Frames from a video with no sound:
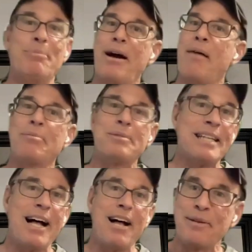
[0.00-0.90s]

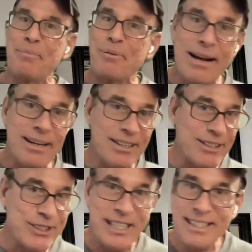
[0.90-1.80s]
problem-solving predators.